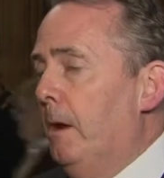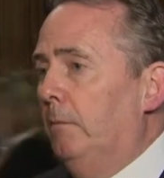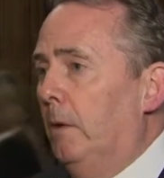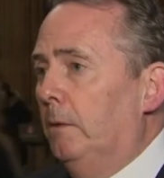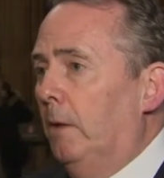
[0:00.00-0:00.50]

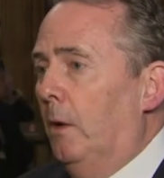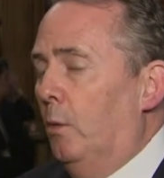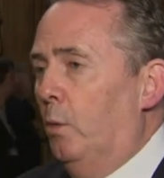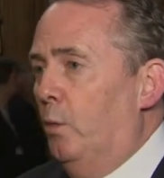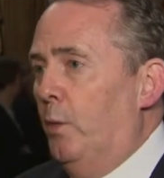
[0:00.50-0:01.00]
Well,
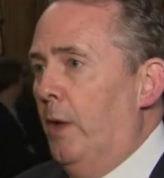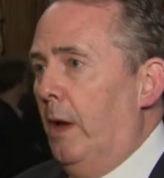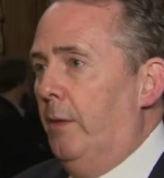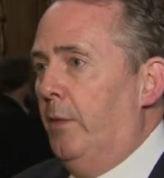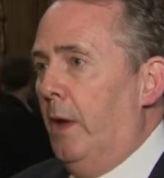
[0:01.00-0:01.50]
the,
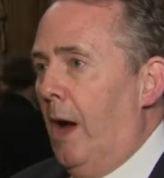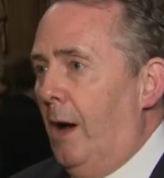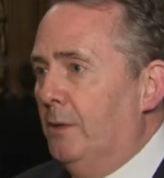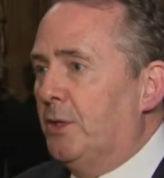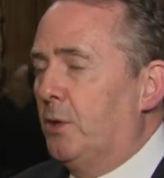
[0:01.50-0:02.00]
the
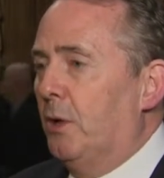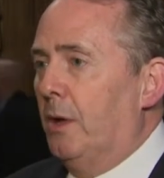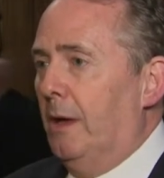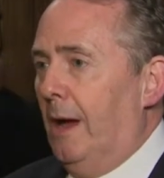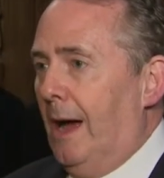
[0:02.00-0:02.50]
House
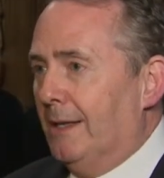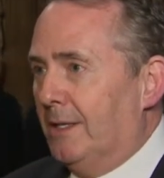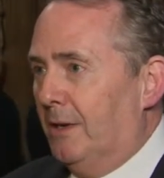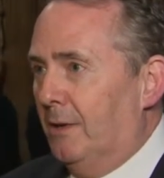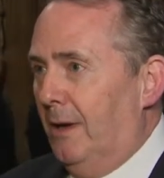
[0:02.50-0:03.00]

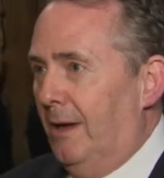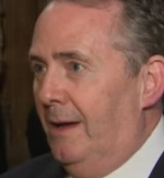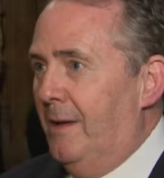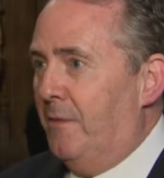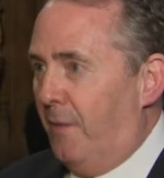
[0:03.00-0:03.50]
has,
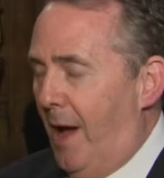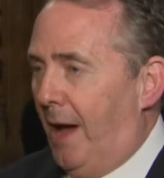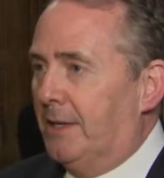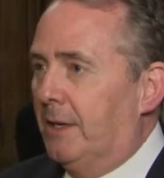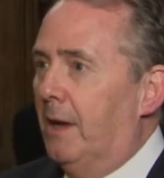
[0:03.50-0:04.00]
in
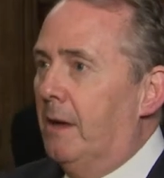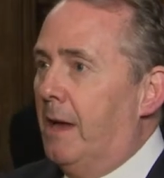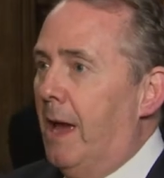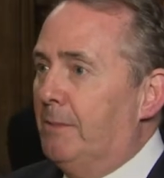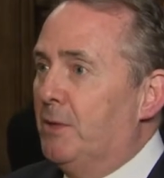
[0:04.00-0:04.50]
effect,
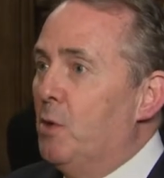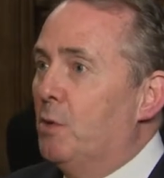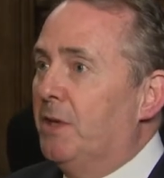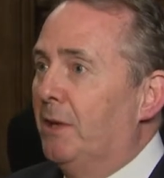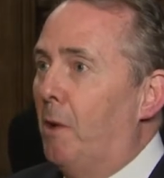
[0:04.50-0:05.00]
kept no
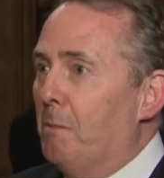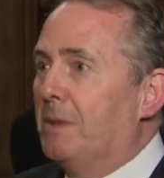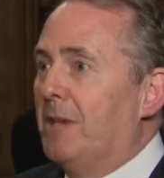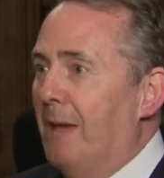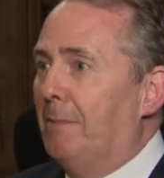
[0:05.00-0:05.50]
deal on the
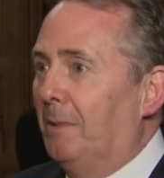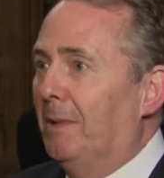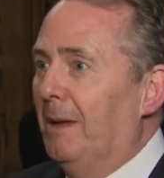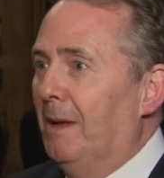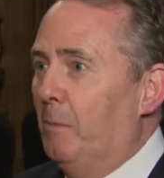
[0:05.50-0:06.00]
table
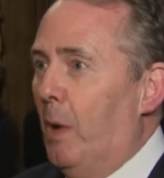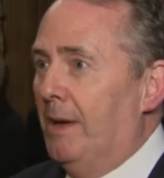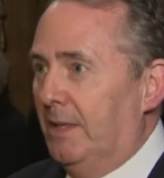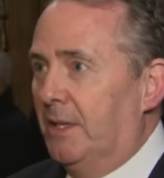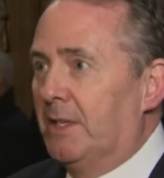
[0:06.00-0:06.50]
by
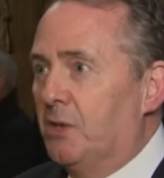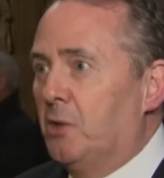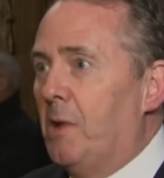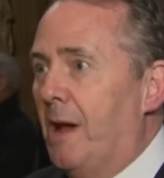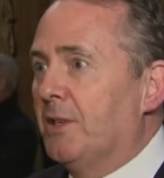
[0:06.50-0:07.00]
its
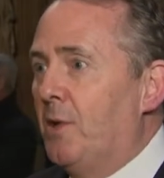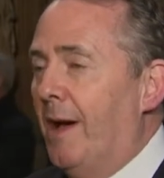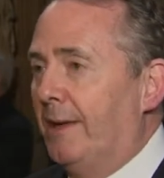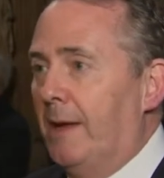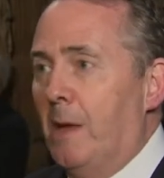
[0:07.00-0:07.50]
decision last
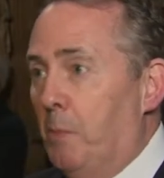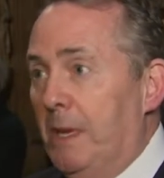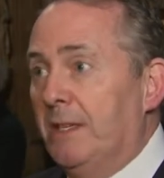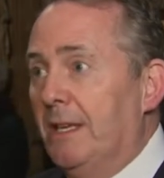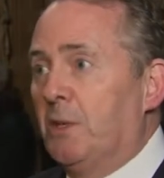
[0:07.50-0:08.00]
night. And
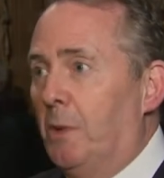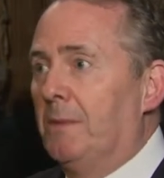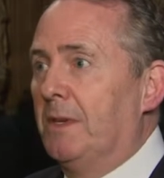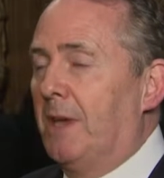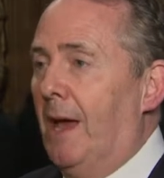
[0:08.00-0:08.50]
MPs need to
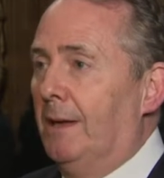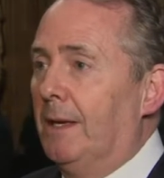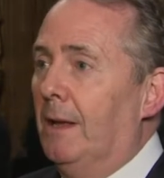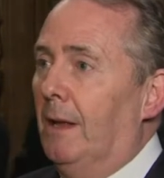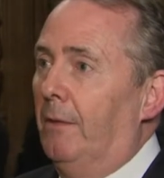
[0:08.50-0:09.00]
understand
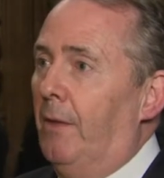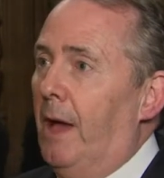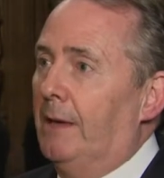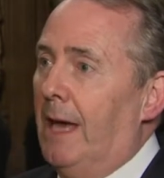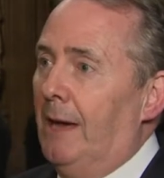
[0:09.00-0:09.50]

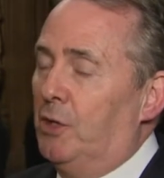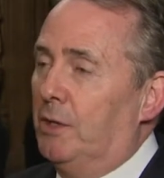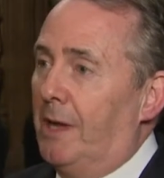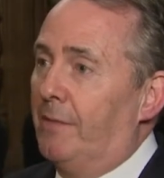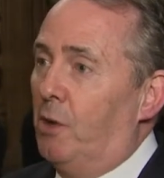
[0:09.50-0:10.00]
that
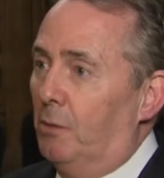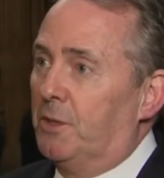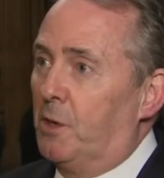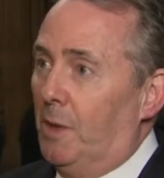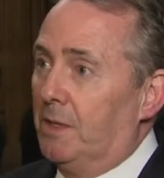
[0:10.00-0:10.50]
actions have
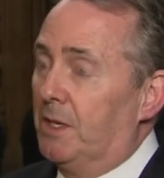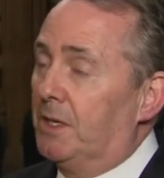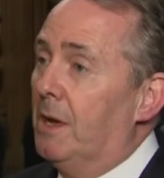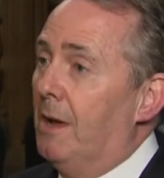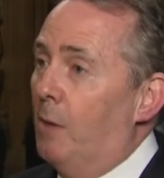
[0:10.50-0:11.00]

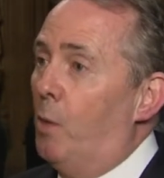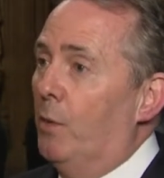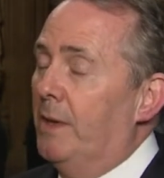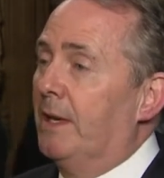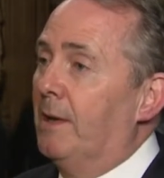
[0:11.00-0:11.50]
consequences, and
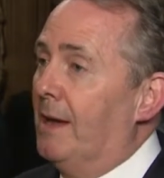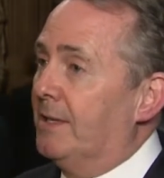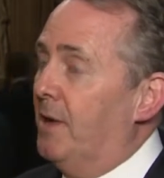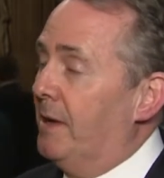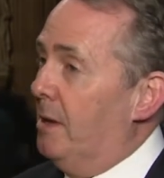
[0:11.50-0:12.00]
what they did
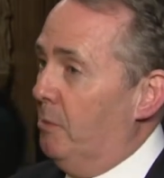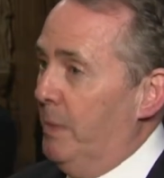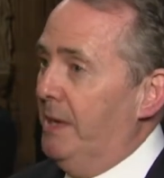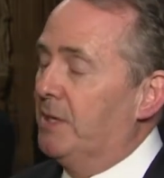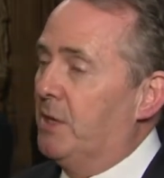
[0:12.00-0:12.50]
last night
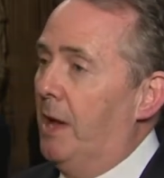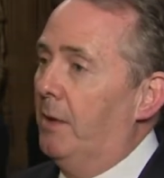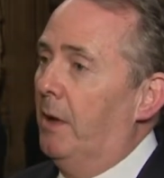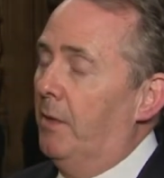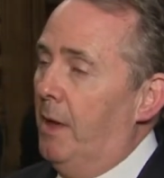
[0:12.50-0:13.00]
means that,
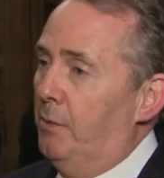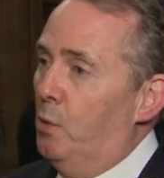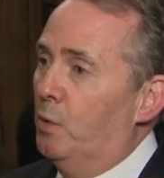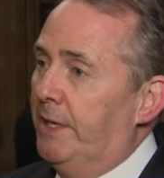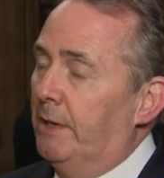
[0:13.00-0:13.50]
that
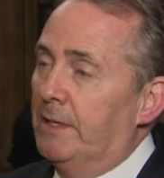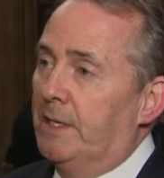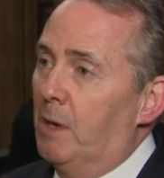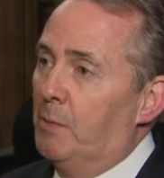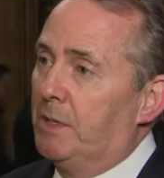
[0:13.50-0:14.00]
no deal is
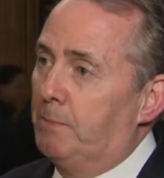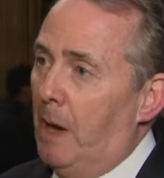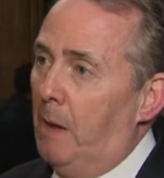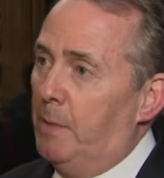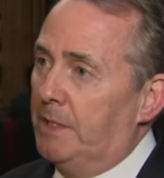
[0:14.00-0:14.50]
still a,
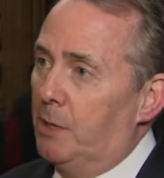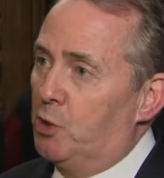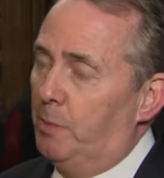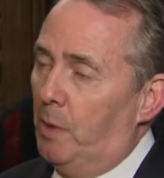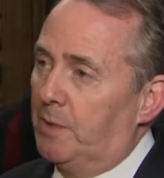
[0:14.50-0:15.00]
a
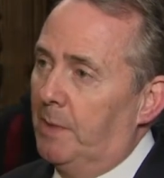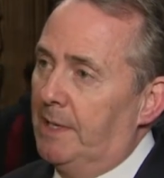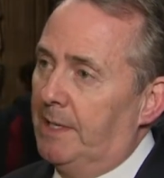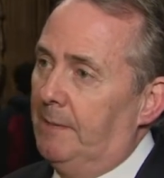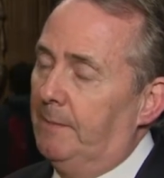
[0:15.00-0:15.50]
potential
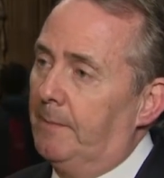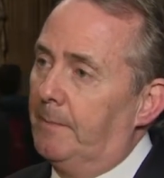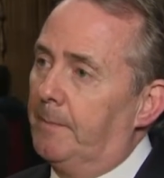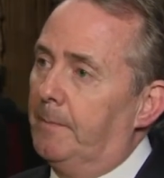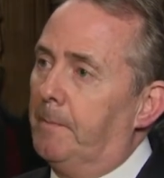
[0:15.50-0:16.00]
possibility. So is
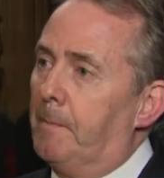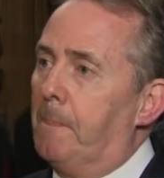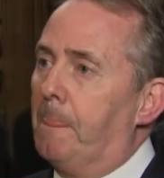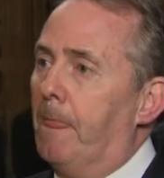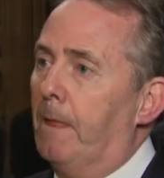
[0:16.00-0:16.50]
she willing
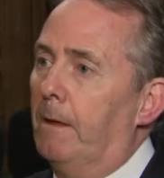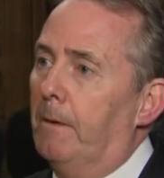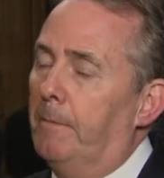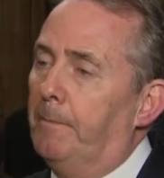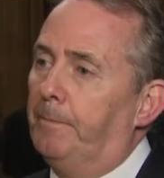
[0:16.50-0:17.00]
to
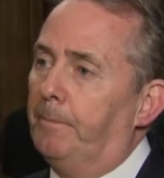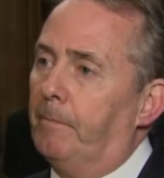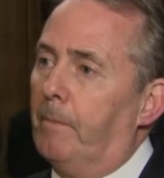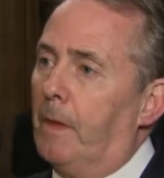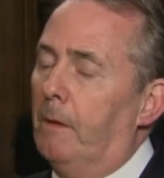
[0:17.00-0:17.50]
talk about
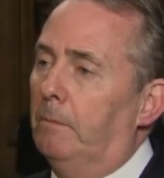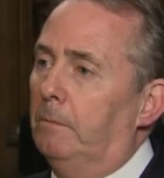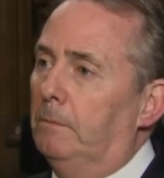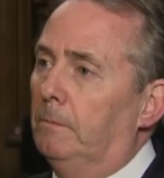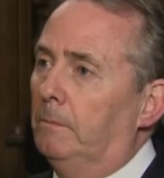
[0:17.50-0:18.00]
the idea of
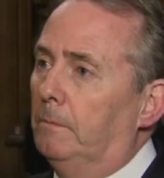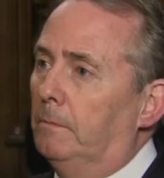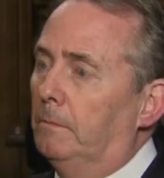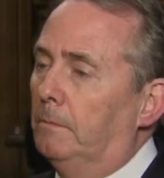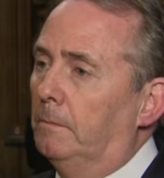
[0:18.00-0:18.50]
a
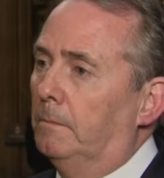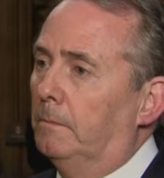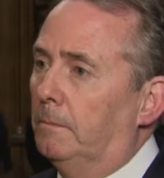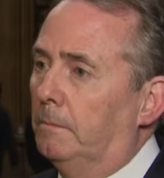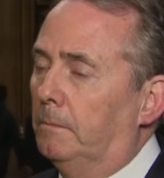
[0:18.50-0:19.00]
permanent
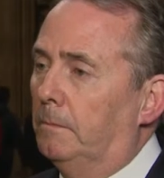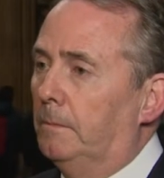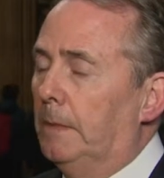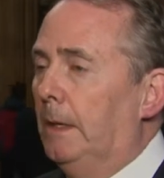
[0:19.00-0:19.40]
customs union?